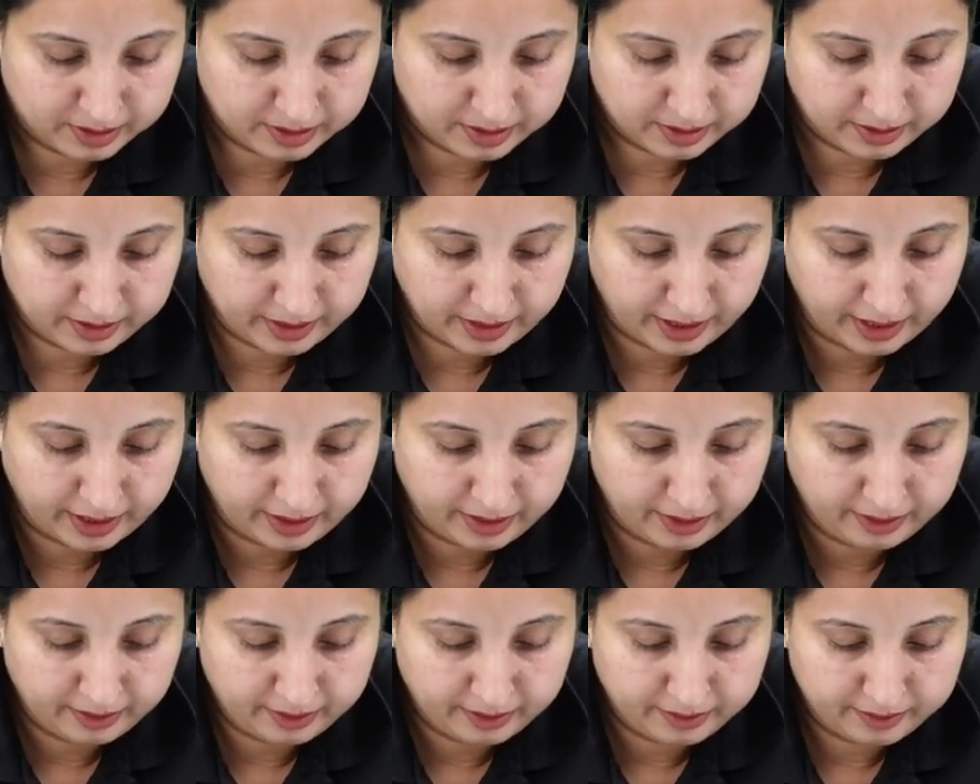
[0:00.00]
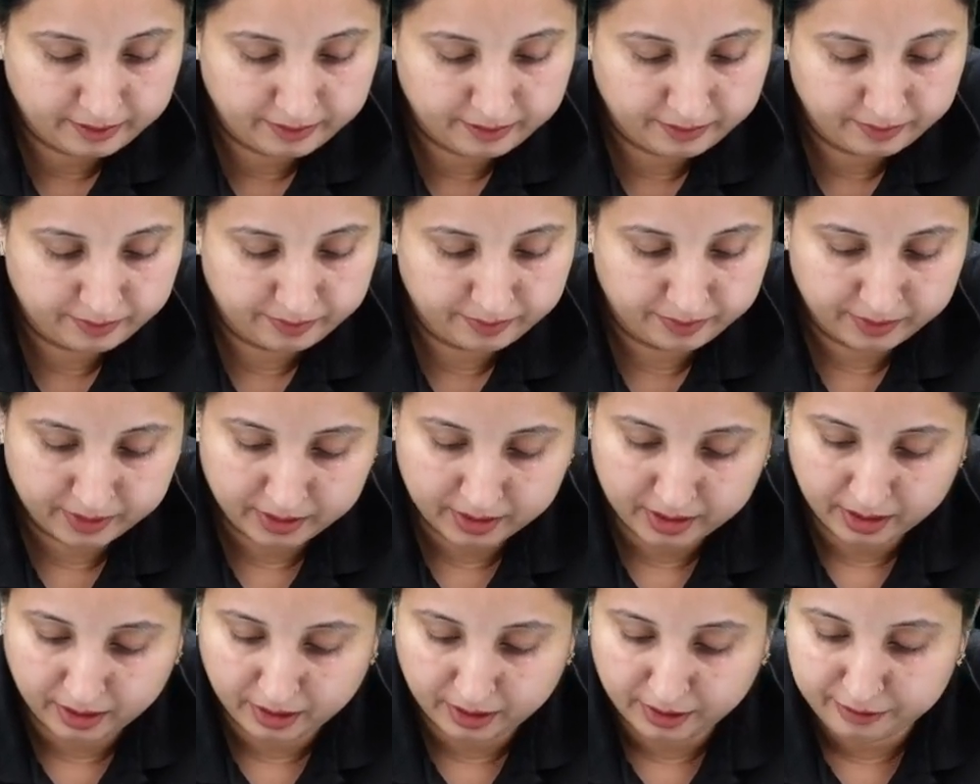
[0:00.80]
Then
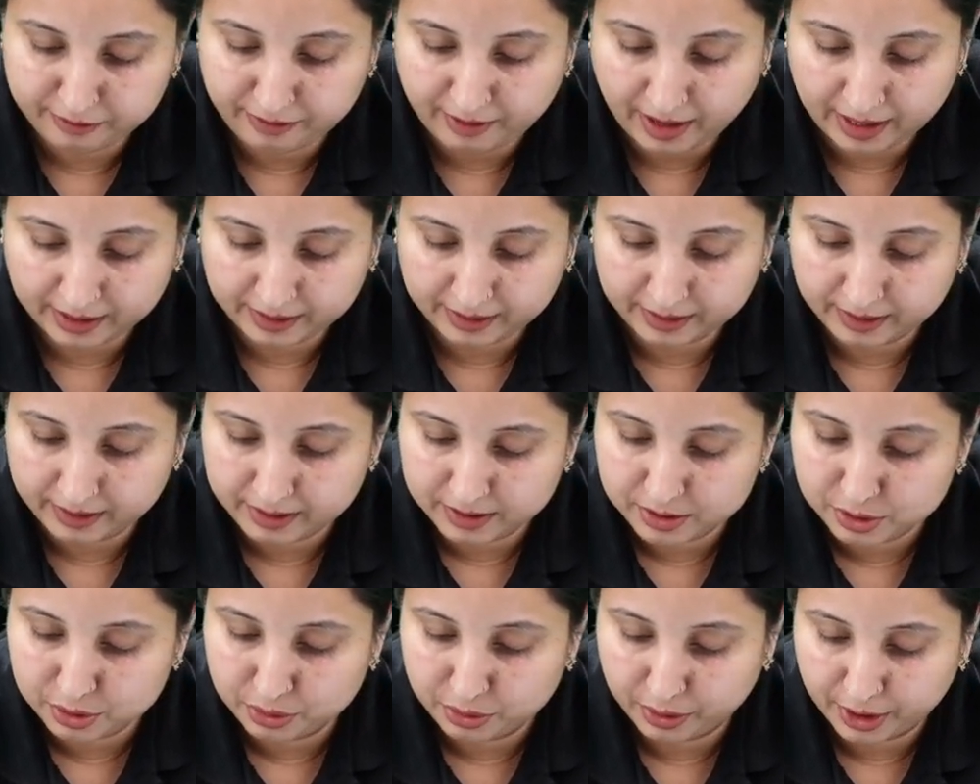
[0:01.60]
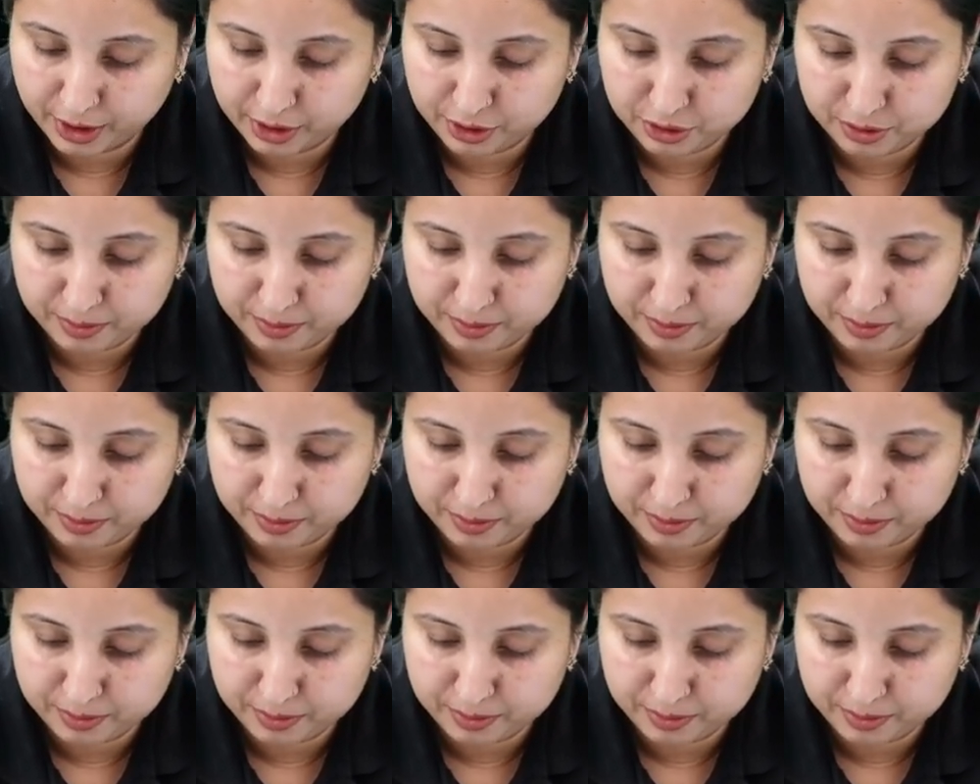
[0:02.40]
third factor is going to